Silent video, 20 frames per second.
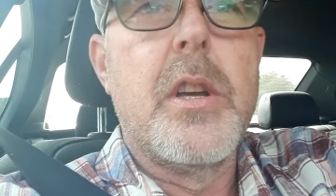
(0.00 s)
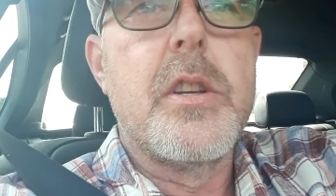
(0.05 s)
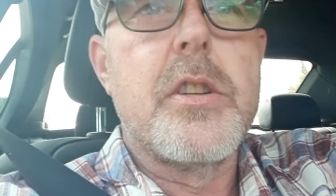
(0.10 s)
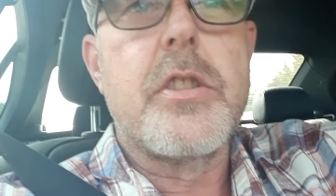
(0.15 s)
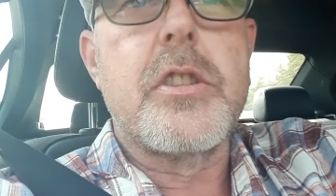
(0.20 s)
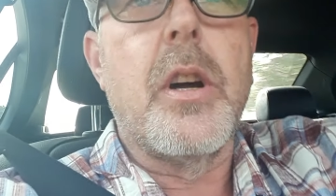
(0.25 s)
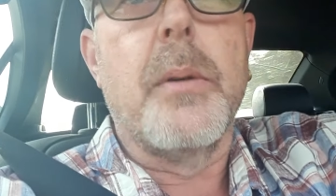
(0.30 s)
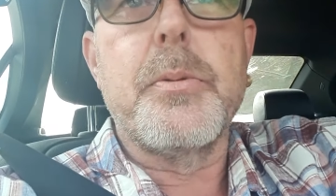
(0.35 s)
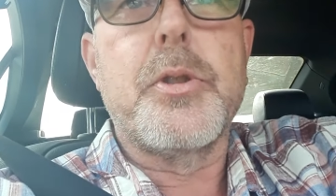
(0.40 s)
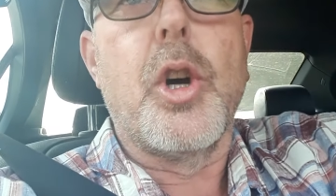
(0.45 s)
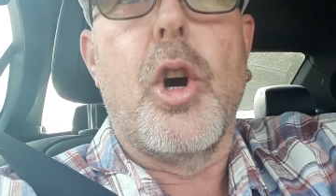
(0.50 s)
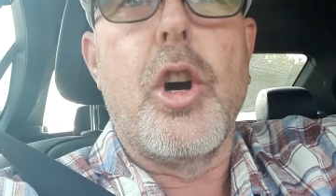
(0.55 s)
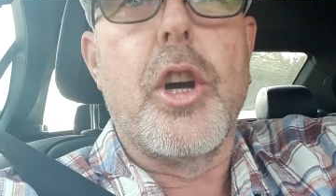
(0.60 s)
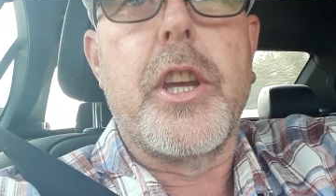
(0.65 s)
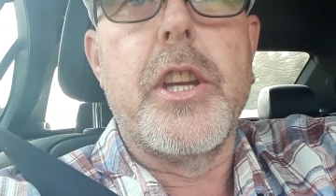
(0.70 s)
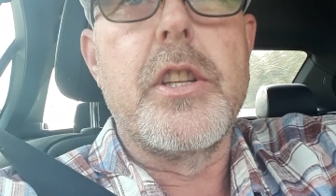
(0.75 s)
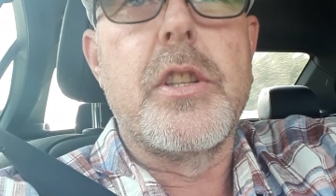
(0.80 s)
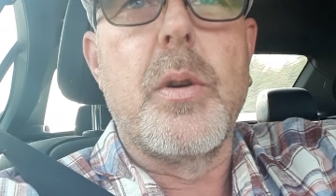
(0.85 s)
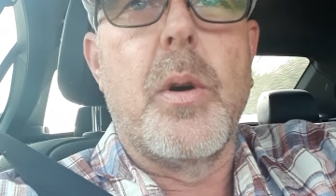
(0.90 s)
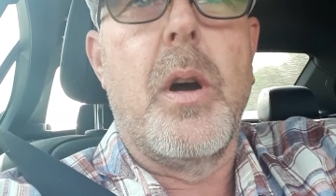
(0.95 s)
Stop
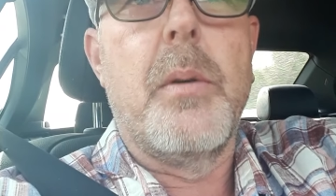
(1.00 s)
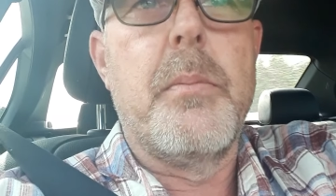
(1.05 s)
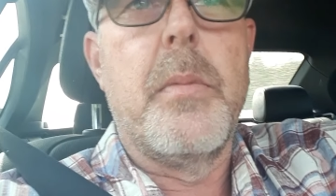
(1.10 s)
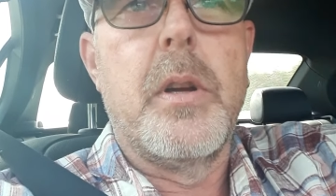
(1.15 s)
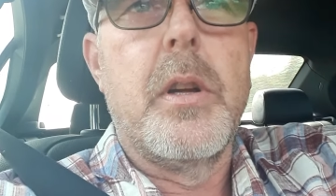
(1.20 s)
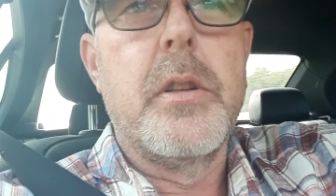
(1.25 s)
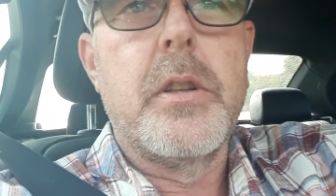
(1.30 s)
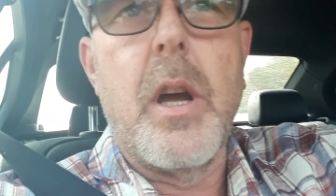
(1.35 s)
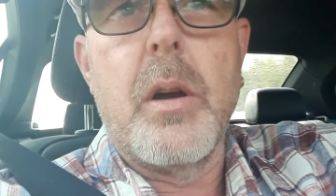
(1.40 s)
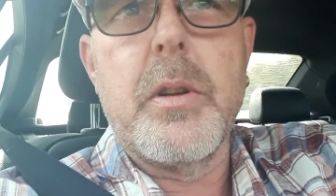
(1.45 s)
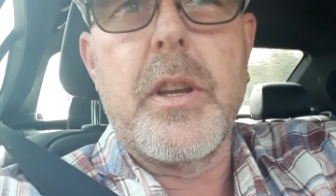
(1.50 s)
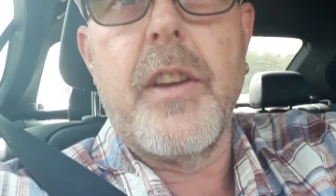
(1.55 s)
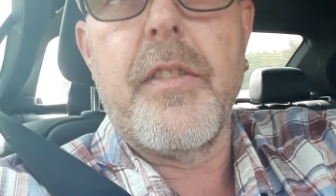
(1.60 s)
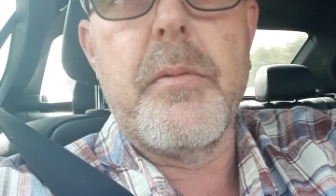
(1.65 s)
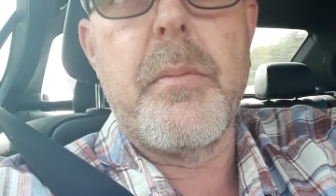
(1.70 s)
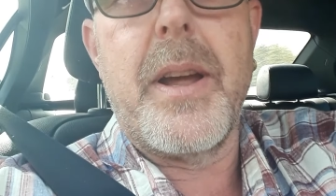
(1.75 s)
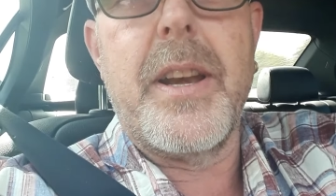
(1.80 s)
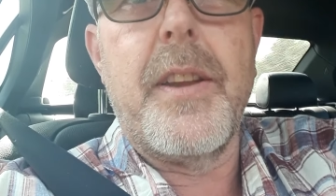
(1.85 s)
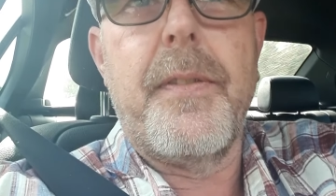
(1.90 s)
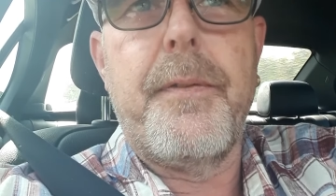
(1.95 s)
talking to them. Don't give
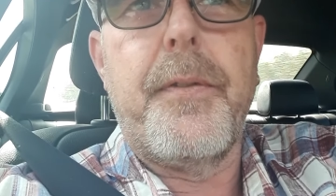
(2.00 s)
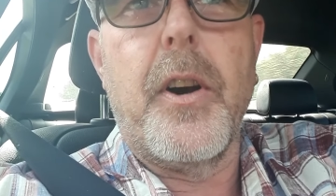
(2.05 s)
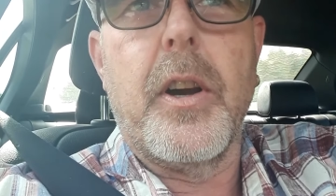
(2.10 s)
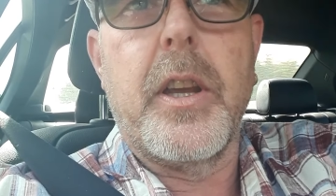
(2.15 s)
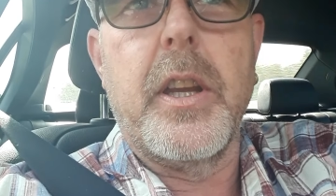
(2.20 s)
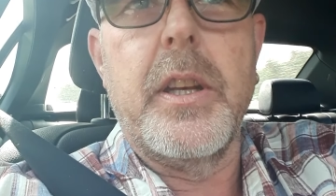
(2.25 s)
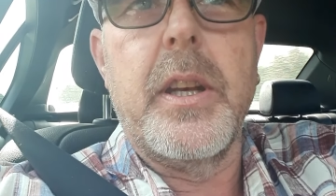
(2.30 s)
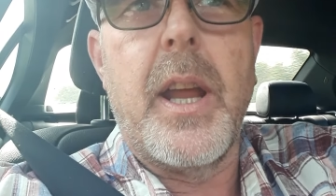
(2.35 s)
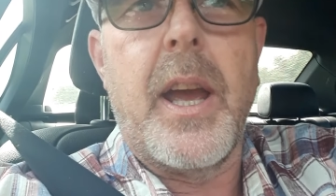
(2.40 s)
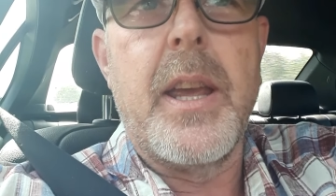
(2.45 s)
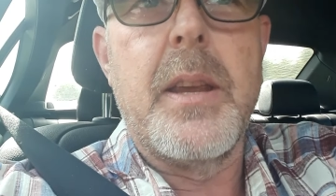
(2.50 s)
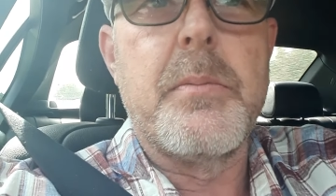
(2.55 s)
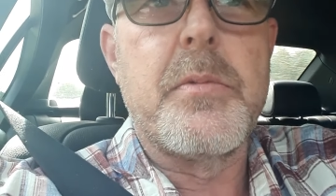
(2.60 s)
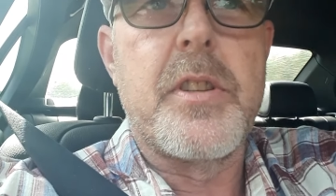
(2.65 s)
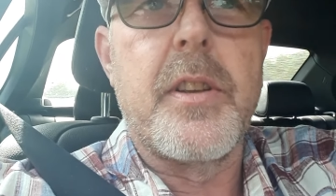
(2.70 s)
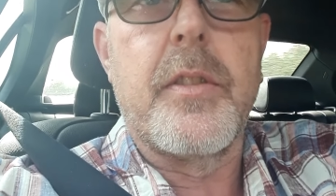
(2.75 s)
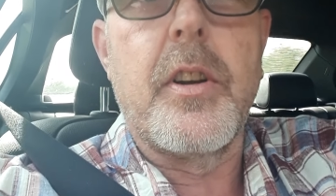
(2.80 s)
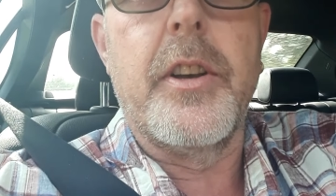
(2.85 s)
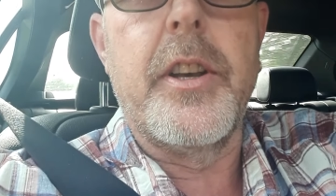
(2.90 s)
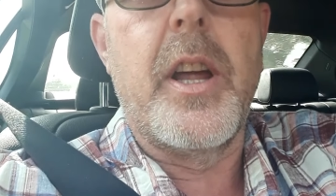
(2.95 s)
them any fucking names.
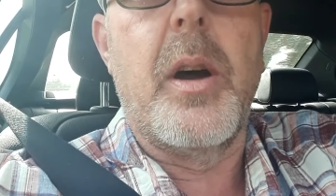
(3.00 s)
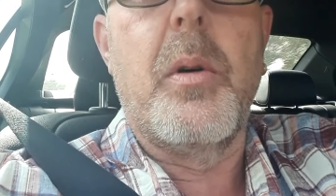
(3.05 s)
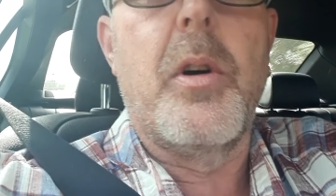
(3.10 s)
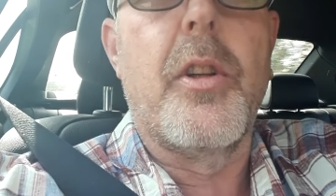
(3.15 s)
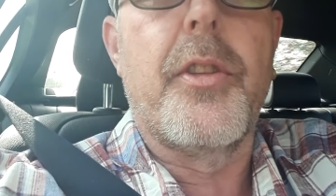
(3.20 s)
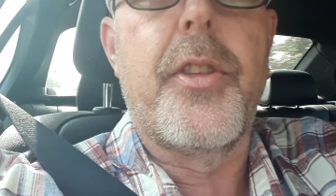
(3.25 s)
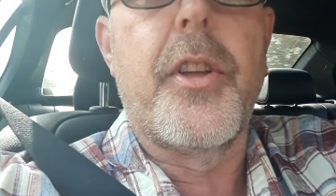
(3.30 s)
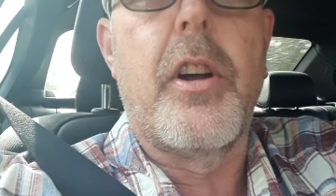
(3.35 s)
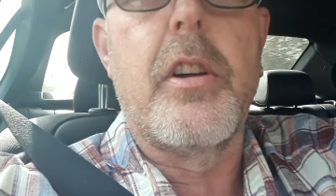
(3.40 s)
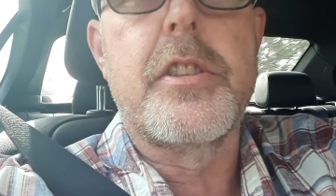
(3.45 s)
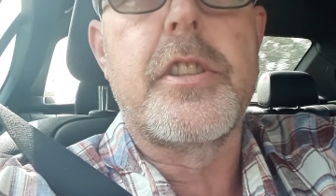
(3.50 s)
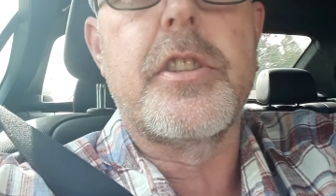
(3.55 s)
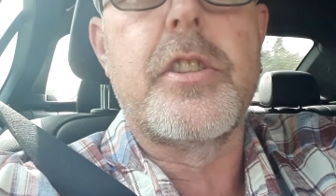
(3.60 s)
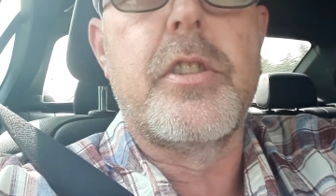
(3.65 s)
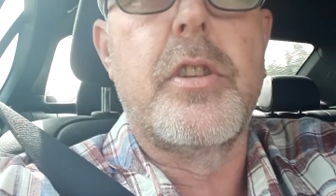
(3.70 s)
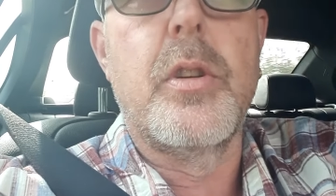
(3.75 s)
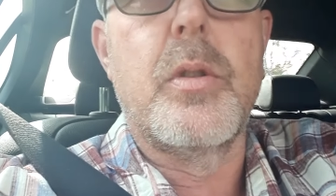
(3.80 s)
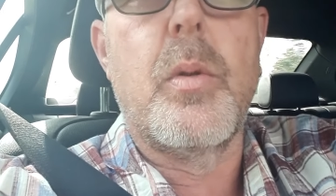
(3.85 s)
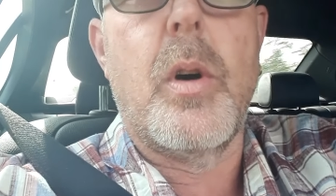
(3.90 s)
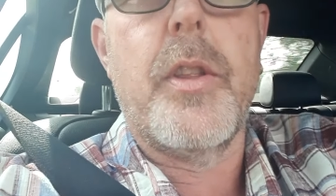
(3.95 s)
They've got no authority to
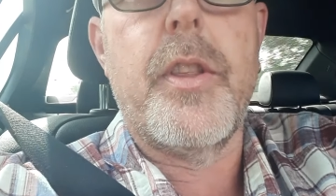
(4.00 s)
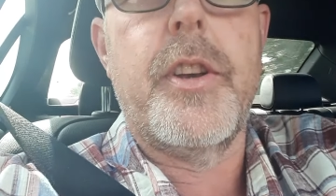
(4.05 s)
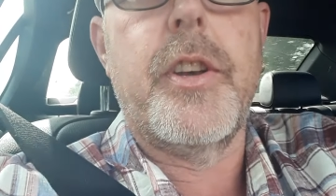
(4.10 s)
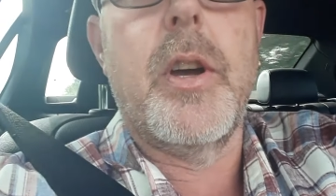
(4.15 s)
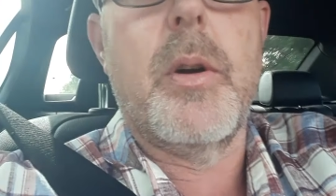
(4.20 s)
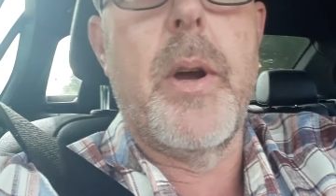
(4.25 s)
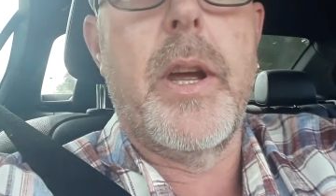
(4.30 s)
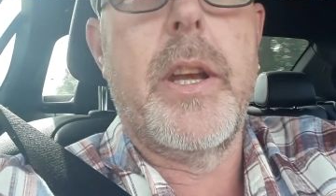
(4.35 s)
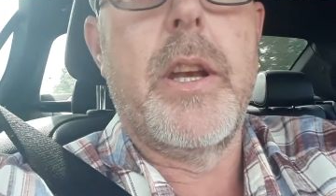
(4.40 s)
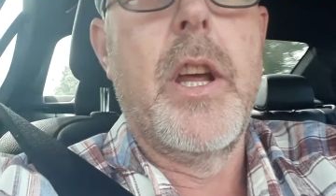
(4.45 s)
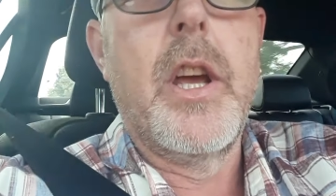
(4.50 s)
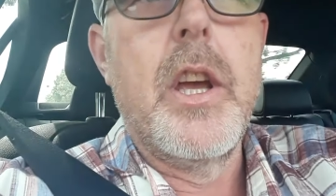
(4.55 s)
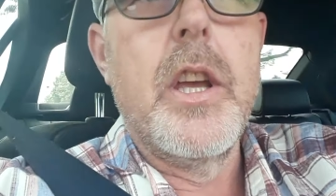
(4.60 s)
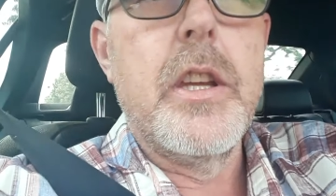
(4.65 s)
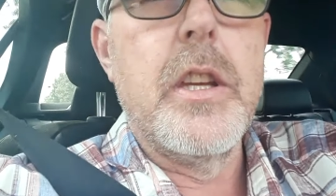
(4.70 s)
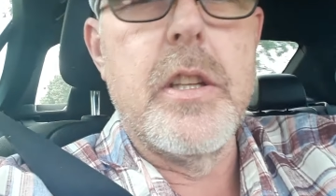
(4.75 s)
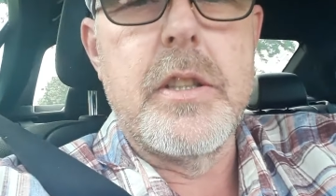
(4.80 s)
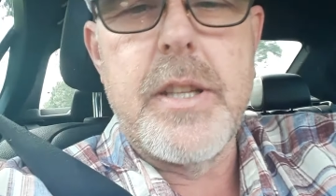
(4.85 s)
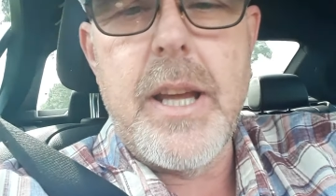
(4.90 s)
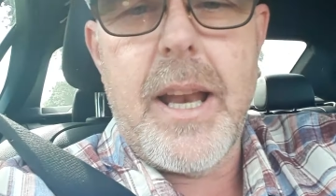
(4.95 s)
do what they're
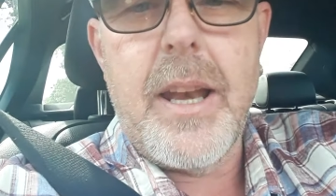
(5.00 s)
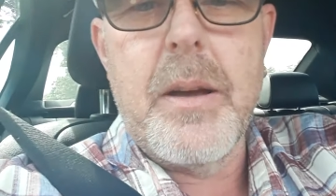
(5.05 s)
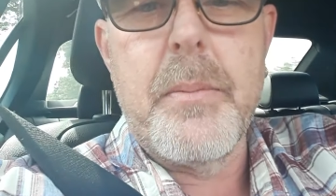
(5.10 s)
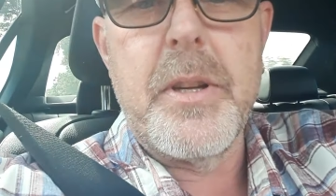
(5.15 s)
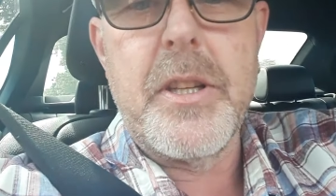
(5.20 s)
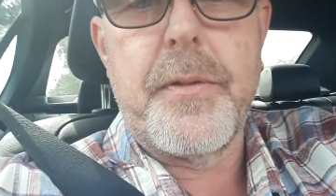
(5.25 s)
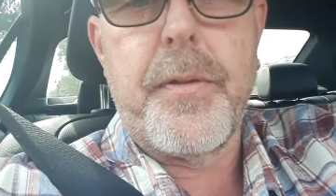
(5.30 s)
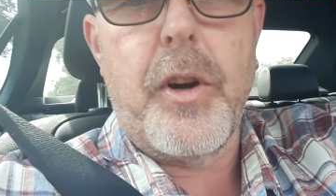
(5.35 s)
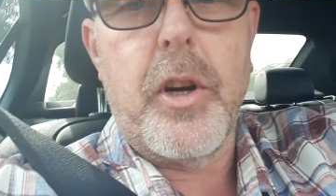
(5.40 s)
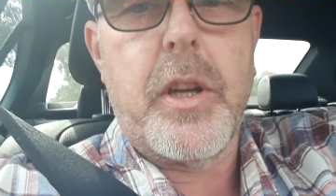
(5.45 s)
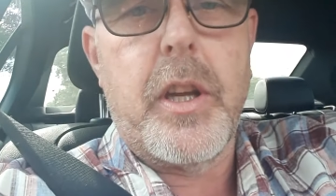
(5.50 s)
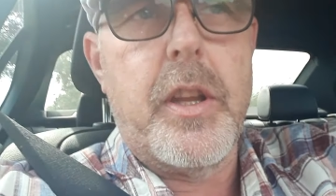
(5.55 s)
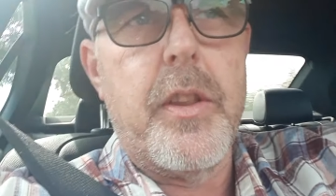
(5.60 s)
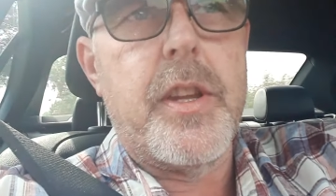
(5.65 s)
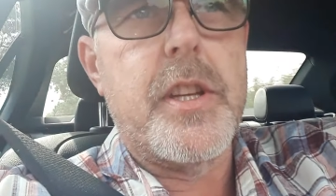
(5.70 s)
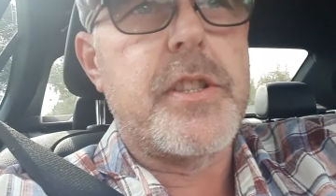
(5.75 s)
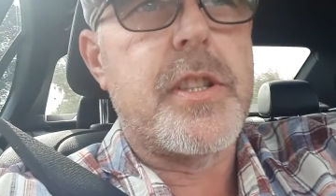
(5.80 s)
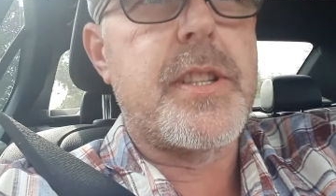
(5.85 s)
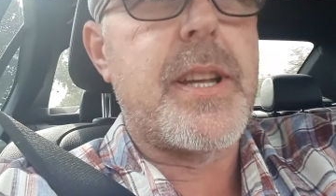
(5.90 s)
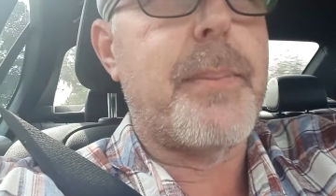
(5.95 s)
doing. You tell them it's fucking, this is